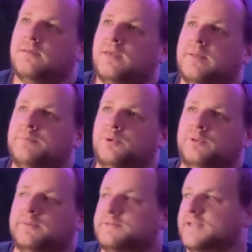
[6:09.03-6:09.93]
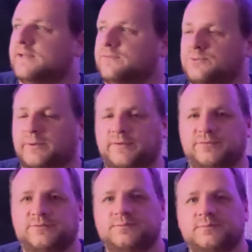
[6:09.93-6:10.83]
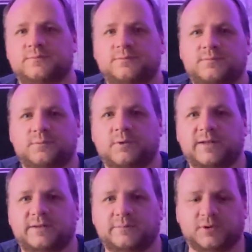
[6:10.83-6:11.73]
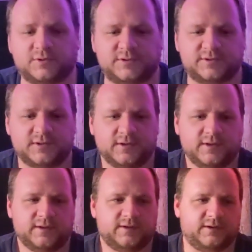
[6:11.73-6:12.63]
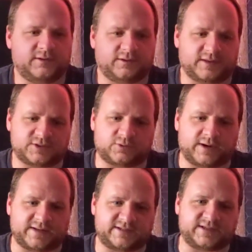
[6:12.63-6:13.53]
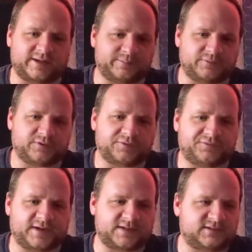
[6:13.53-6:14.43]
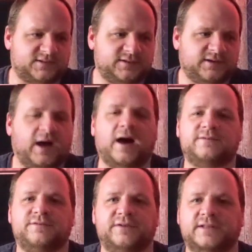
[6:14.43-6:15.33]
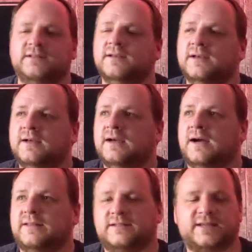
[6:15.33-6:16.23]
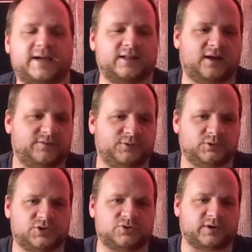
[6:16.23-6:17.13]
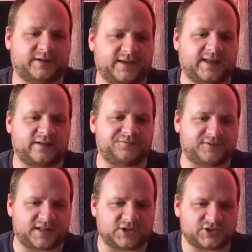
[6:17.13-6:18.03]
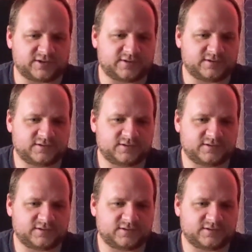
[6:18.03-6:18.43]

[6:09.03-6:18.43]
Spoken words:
get bored themselves with writing books. You know, there's great excitement for the first half of it, and the second half you're just trying to get it finished.